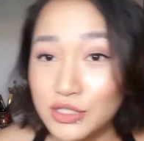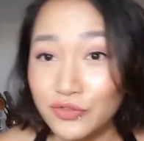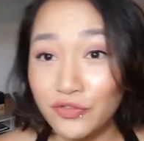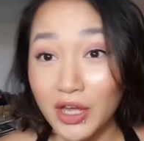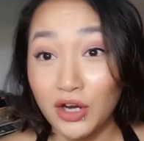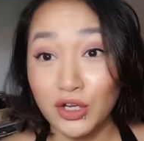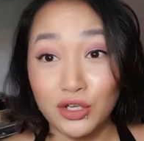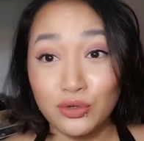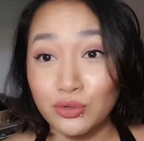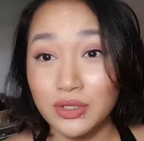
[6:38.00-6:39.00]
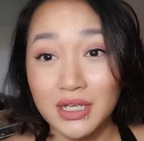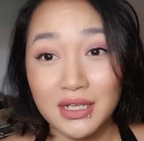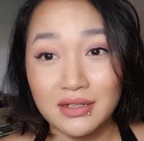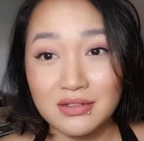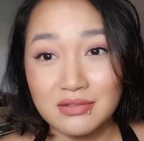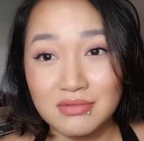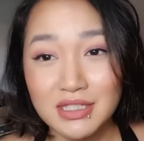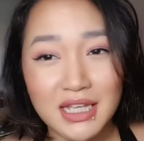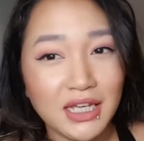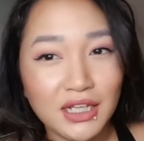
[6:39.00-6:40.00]
is very cooling
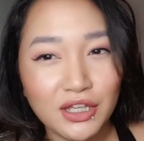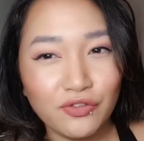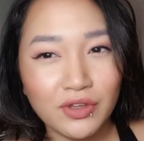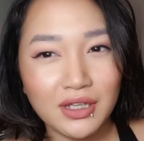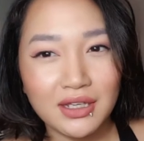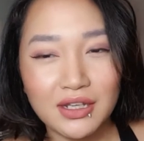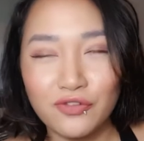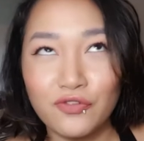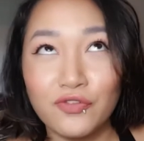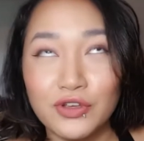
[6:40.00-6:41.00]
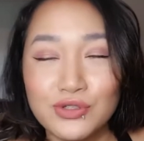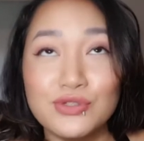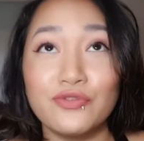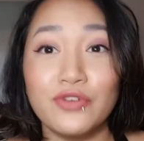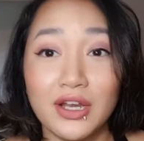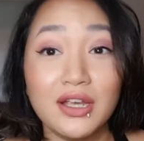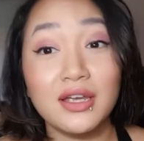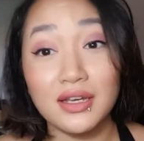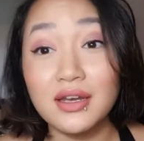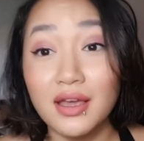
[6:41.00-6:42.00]
and tingly feeling. It feels very